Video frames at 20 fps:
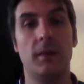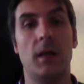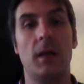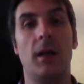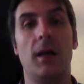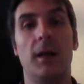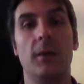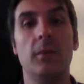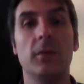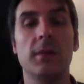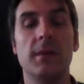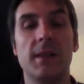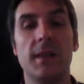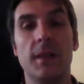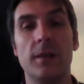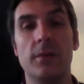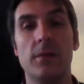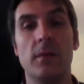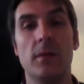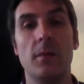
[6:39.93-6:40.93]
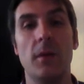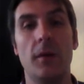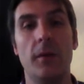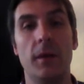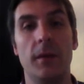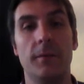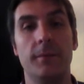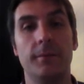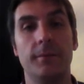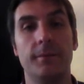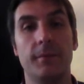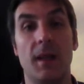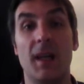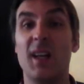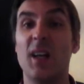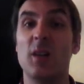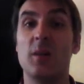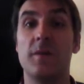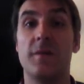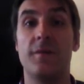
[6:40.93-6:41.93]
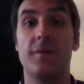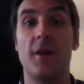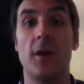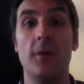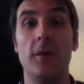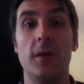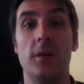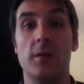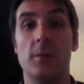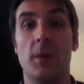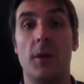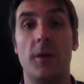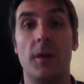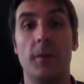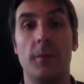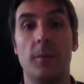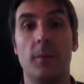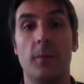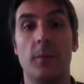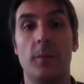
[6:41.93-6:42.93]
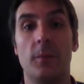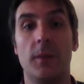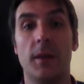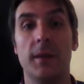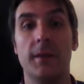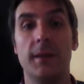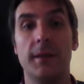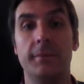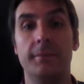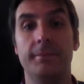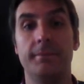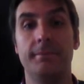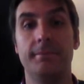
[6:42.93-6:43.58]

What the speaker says: I will see you tomorrow. And I'll phone you tomorrow. Well done.